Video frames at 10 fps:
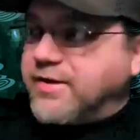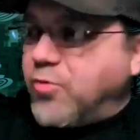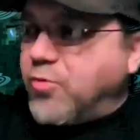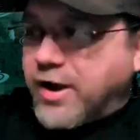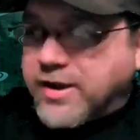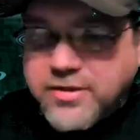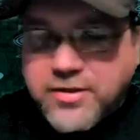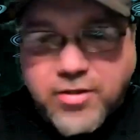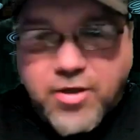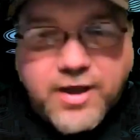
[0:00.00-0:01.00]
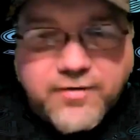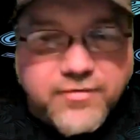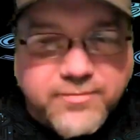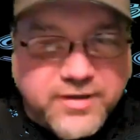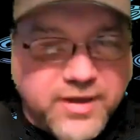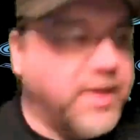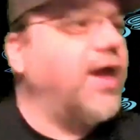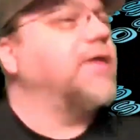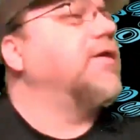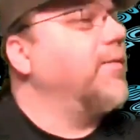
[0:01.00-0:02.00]
I'd walk into the locker room and go,
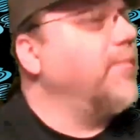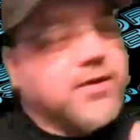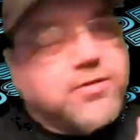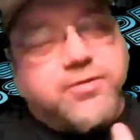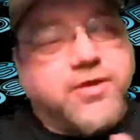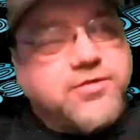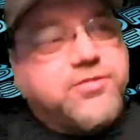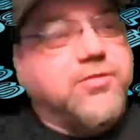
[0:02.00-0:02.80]
Hey, come here, do this,